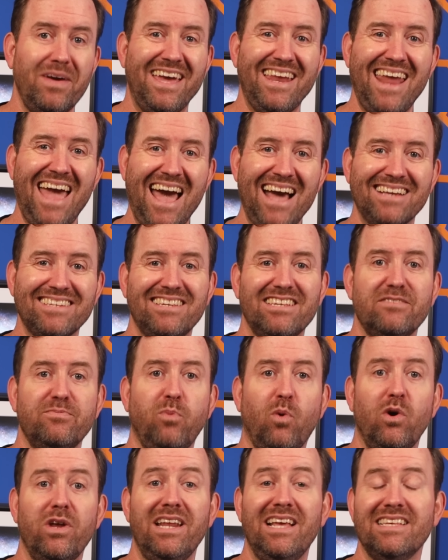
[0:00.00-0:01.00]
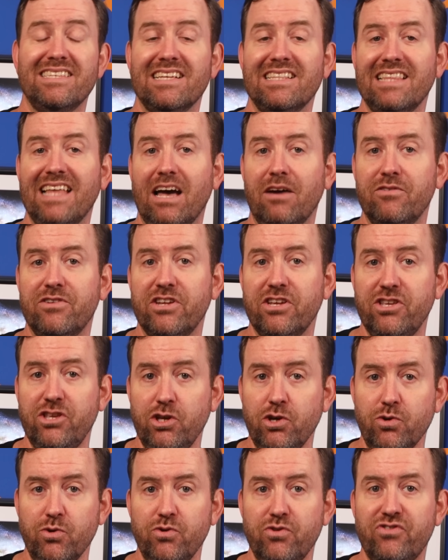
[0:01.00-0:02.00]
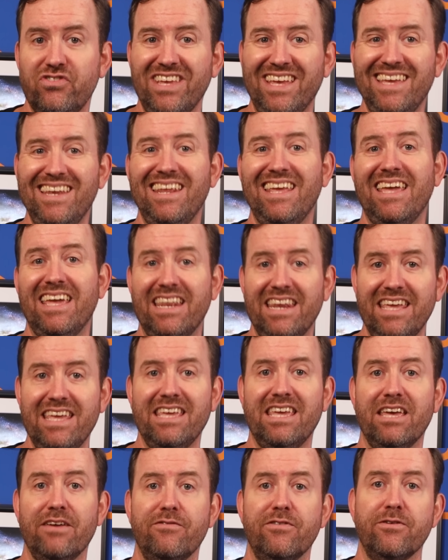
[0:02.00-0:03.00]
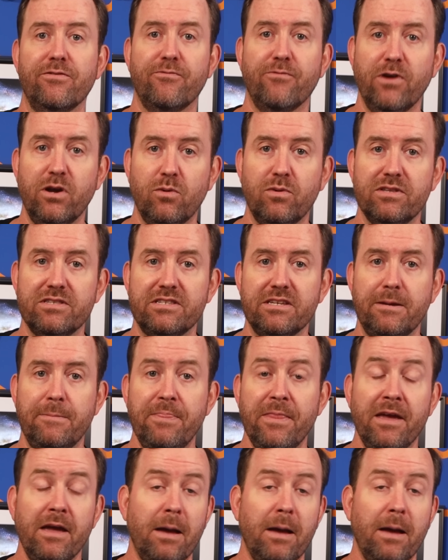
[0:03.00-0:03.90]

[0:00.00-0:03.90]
an access point is allowed to use in any given frequency.